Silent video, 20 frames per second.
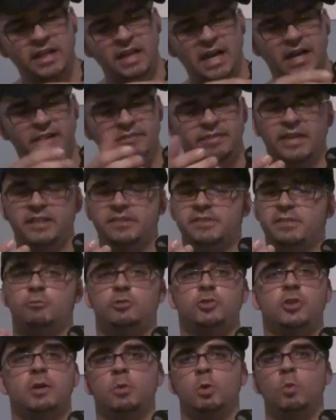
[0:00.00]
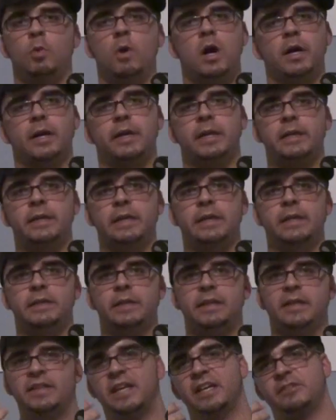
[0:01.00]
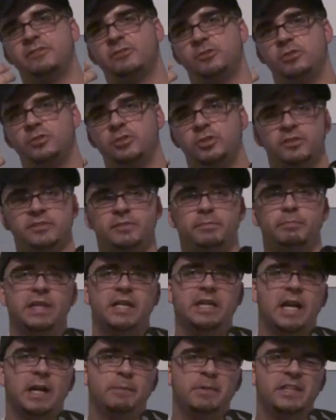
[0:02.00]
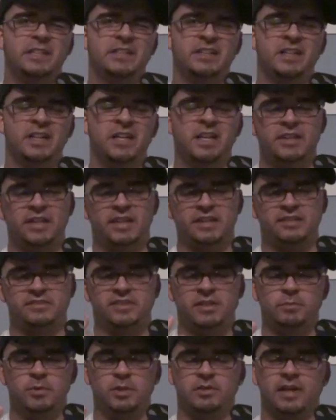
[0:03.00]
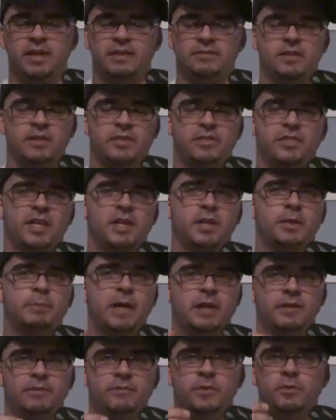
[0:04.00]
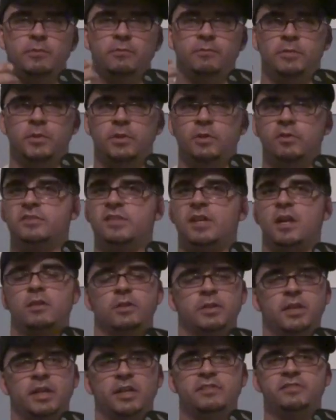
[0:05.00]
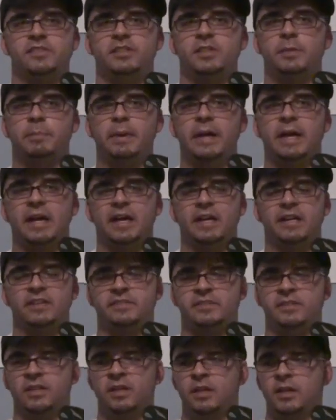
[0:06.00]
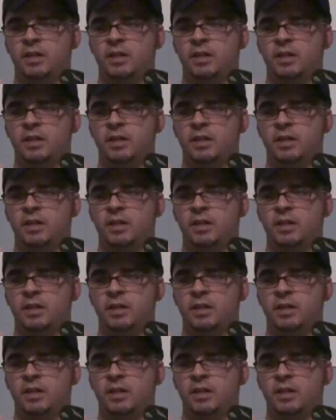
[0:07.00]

I've had some trouble walking it, and that's just me. I mean, that's something you'll have to think about if you've used other guns in the past.